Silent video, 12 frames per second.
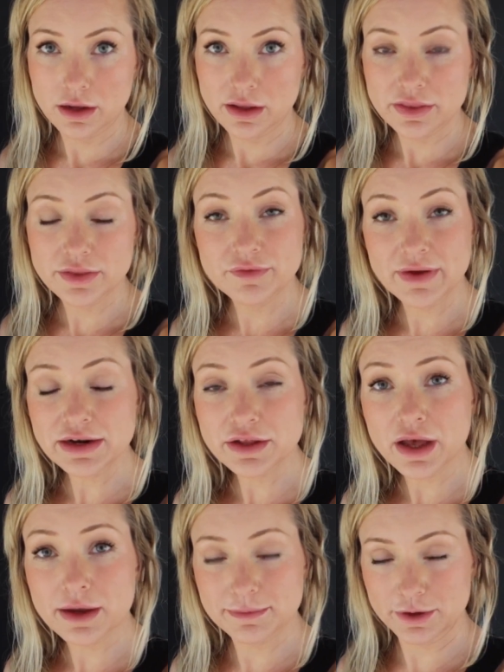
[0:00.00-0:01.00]
The final
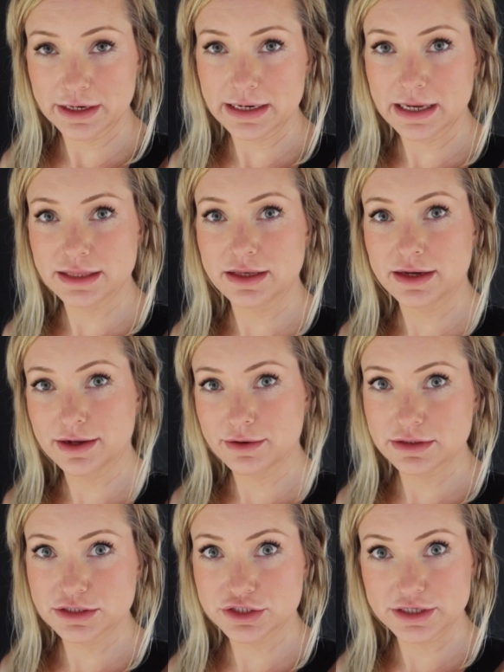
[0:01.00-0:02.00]
upgrade I thought I
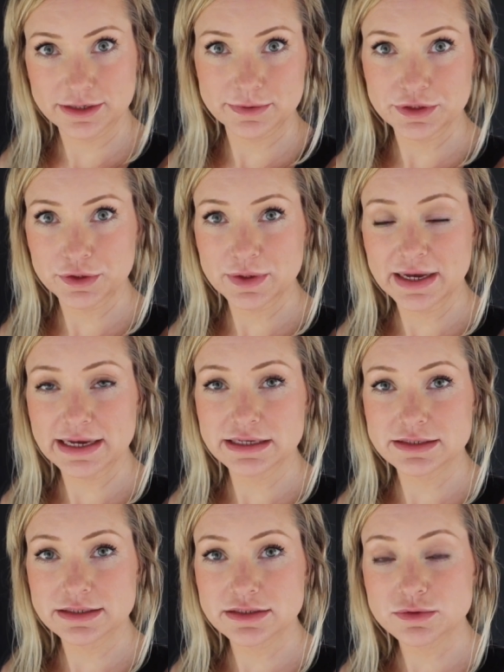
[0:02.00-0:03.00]
would share with you
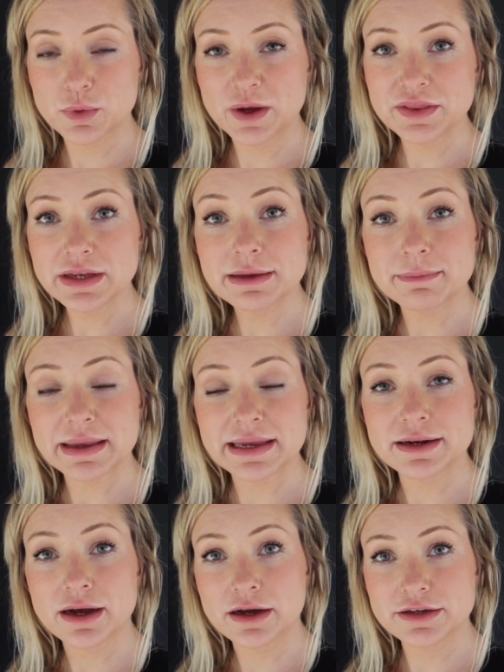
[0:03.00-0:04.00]
guys is one that I
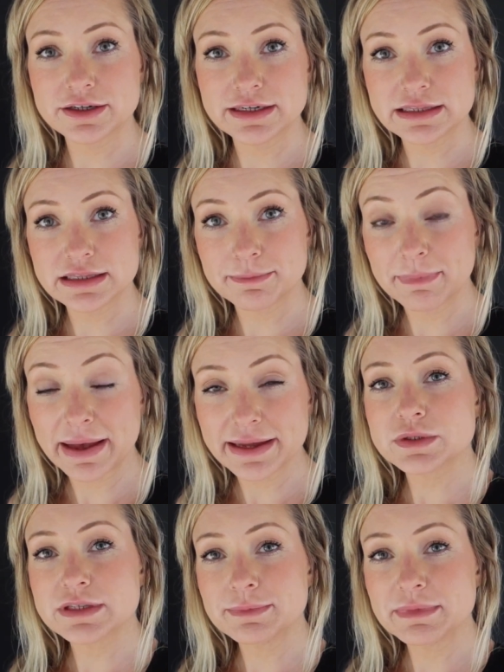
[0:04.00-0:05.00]
made underneath the
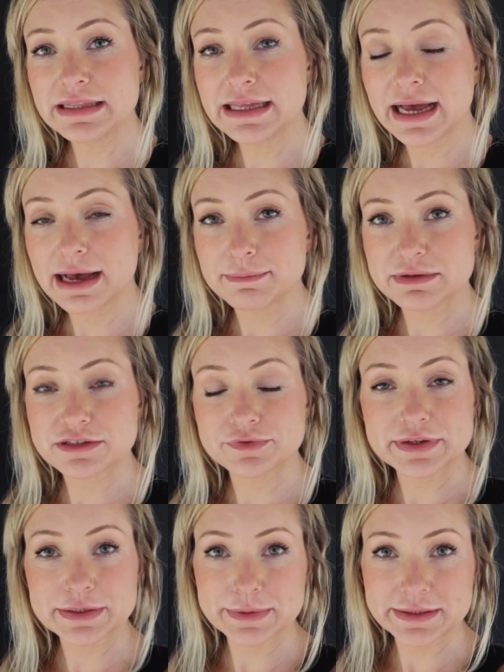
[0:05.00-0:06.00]
bed. Something that happens
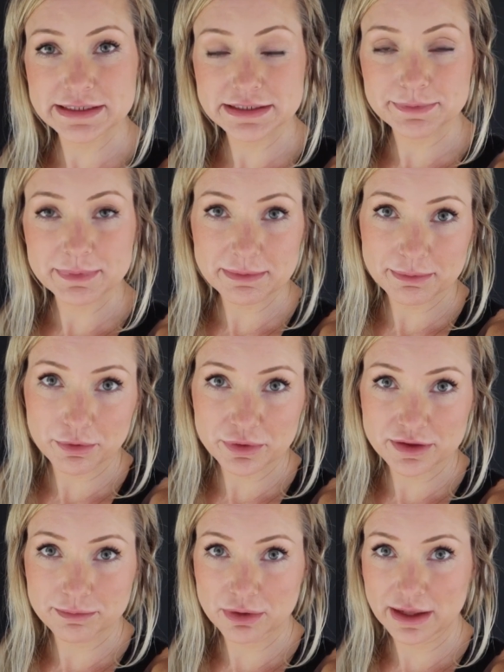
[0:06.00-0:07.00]
frequently to people
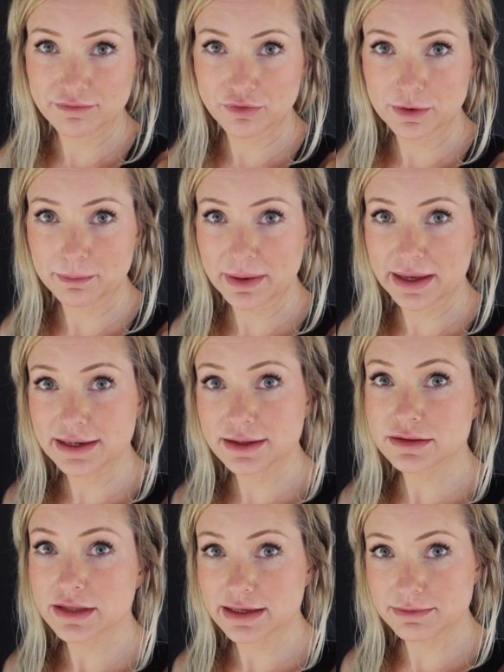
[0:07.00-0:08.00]
with a platform bed,
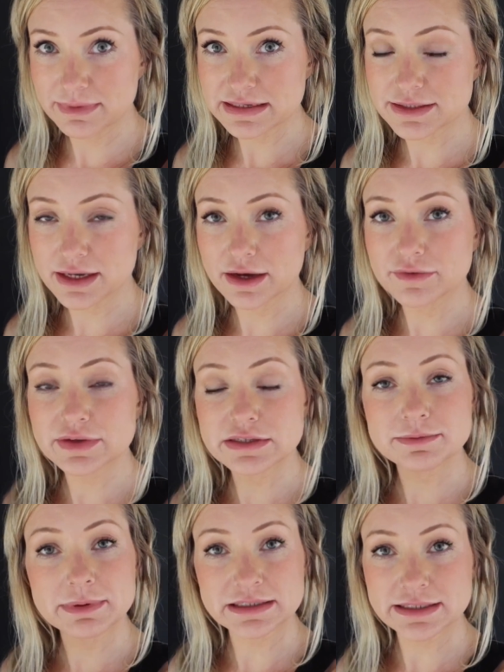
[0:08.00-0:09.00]
like myself,
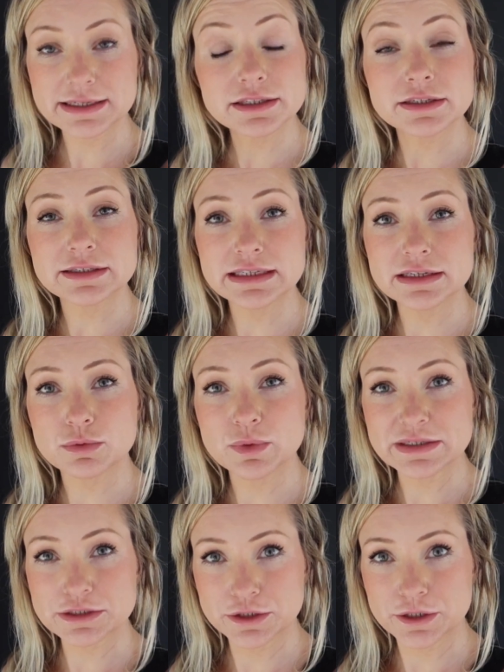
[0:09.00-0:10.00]
is particularly in
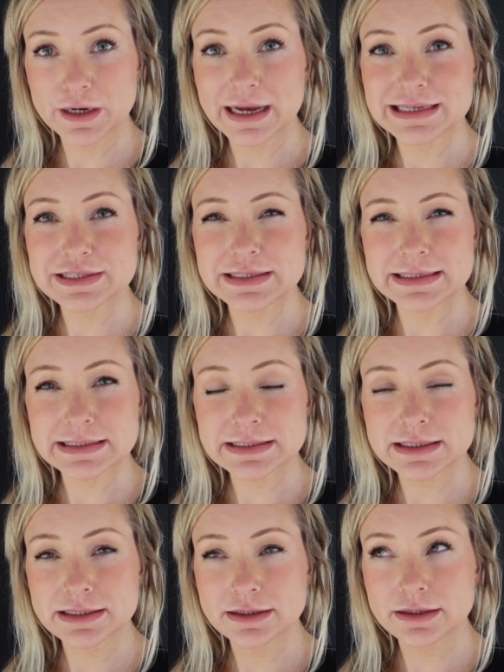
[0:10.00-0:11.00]
winter as
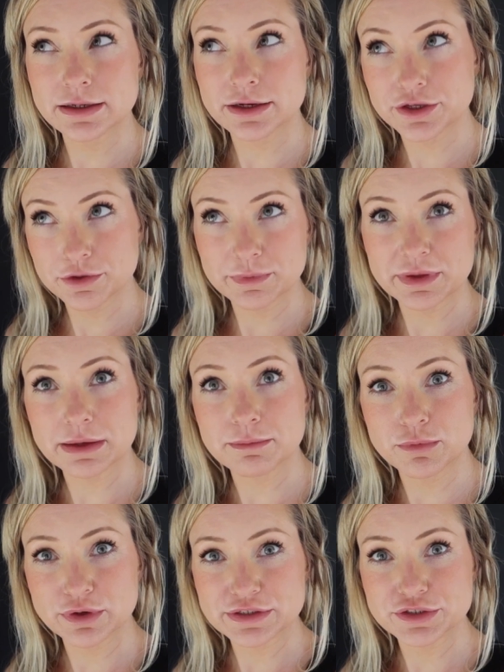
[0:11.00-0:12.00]
things accumulate
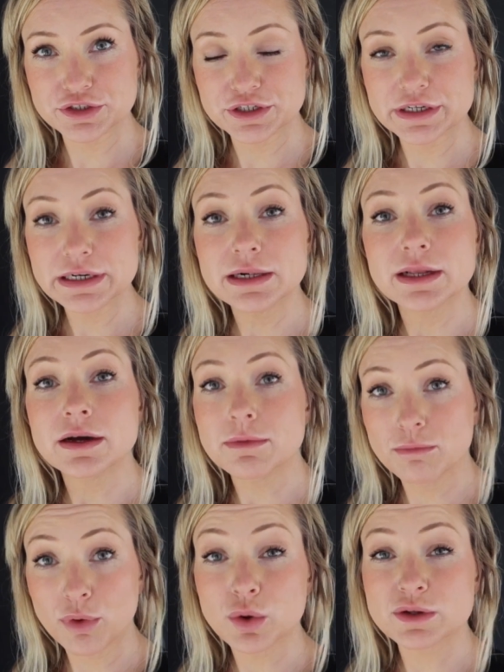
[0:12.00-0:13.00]
moisture,
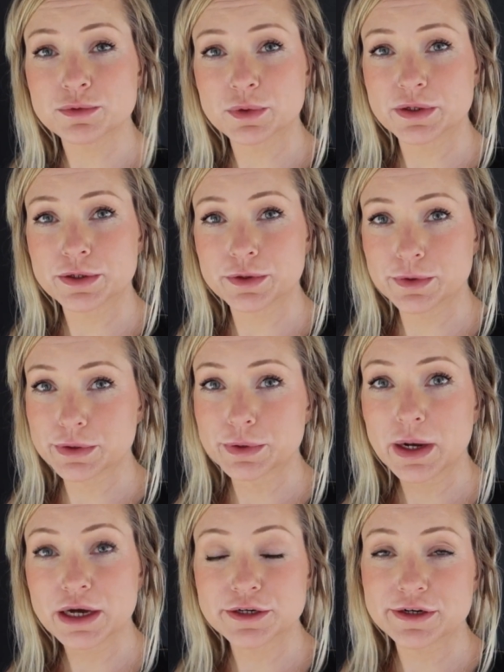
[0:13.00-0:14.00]
mold will accrue
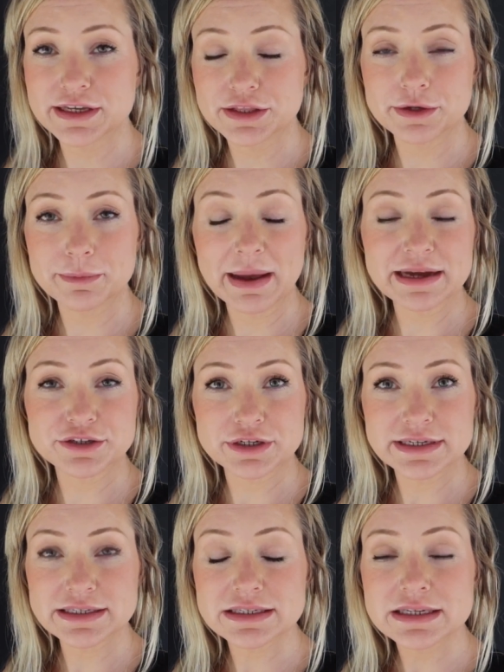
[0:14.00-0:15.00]
underneath your
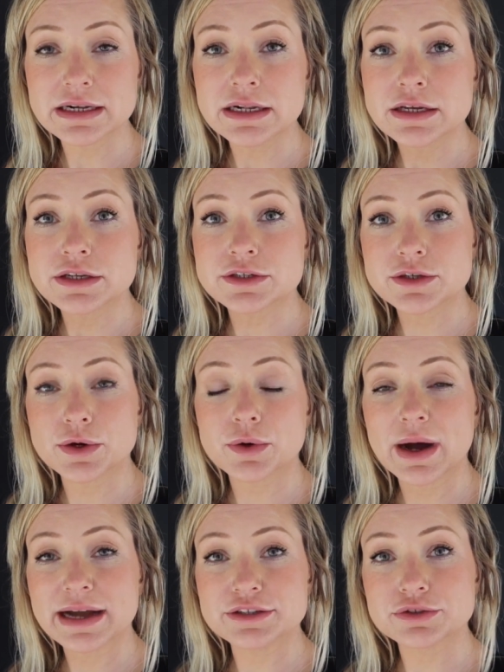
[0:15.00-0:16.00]
mattress. So
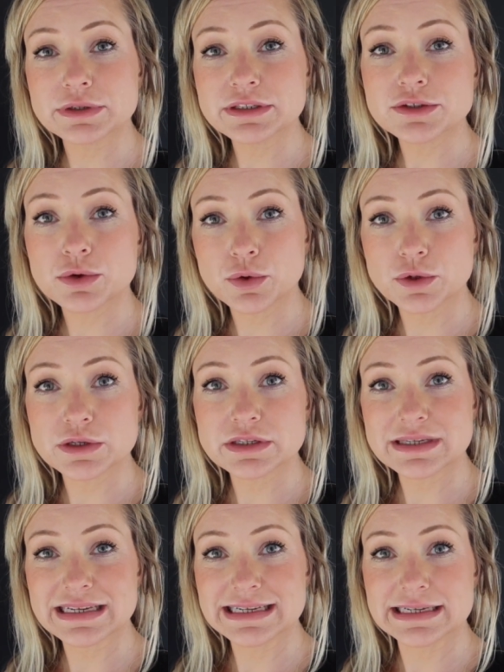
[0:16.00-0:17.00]
I drilled
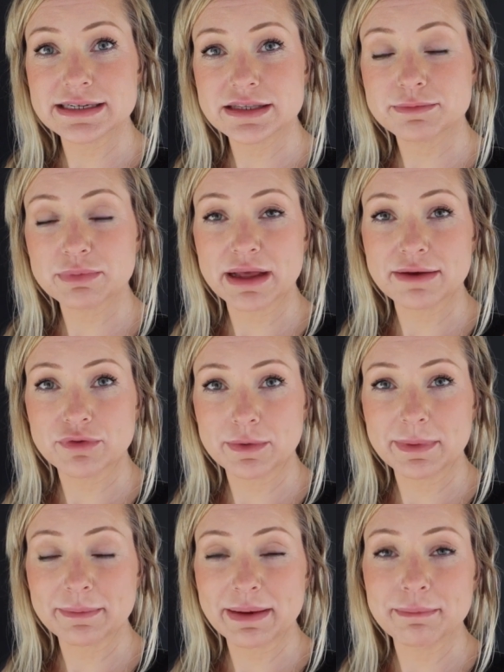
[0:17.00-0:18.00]
holes in the
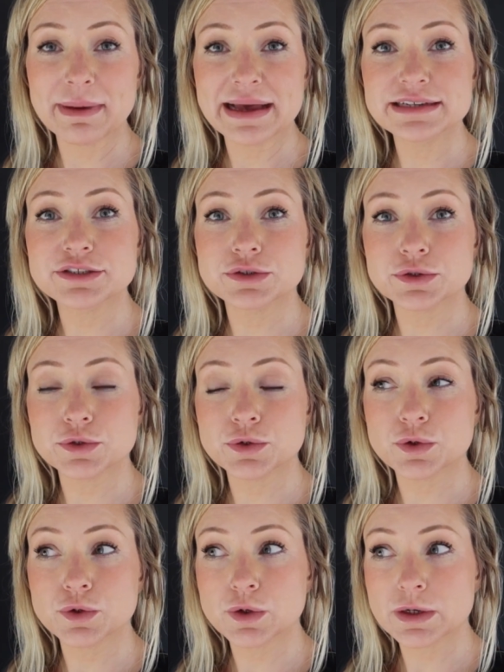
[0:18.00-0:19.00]
platform of my bed
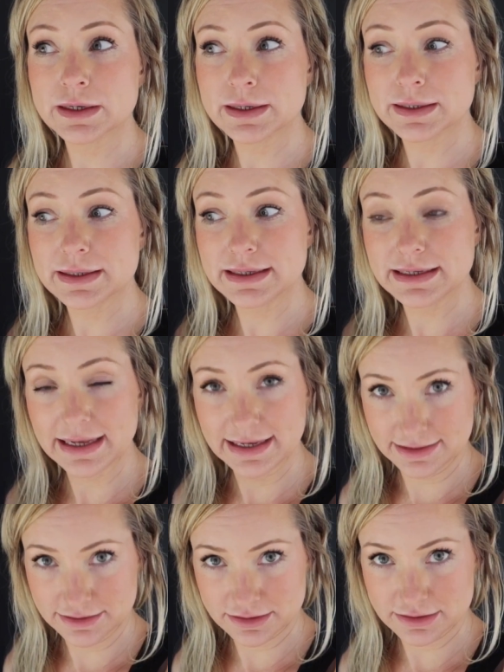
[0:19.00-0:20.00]
to
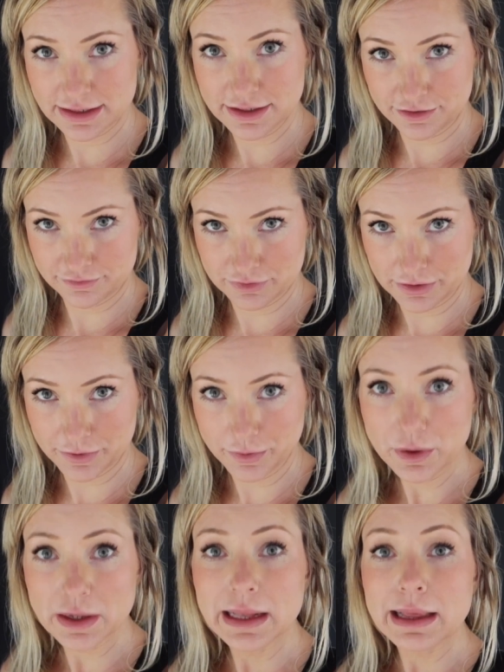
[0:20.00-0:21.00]
enhance airflow,
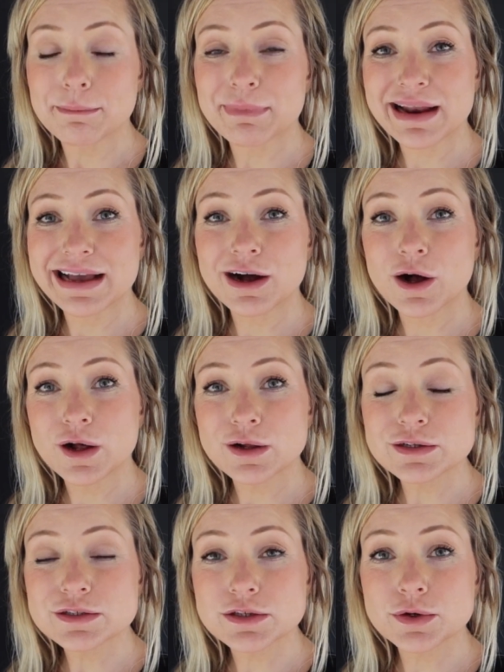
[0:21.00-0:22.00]
but I
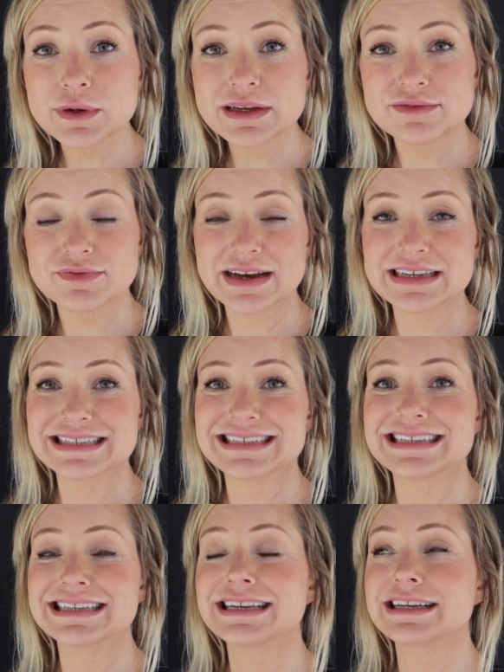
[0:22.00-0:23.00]
also
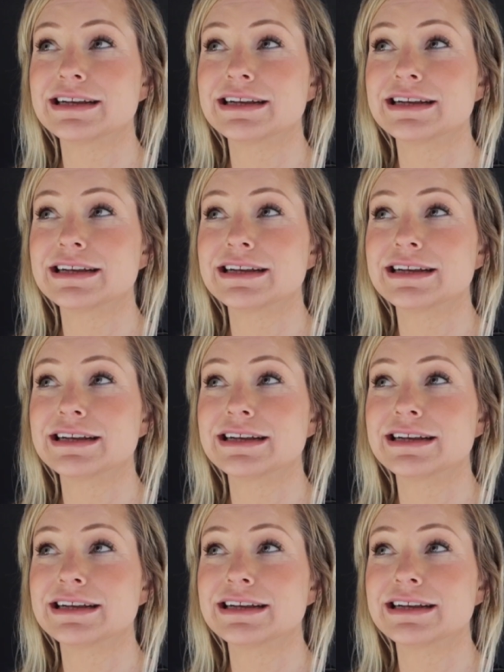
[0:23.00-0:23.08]
invested in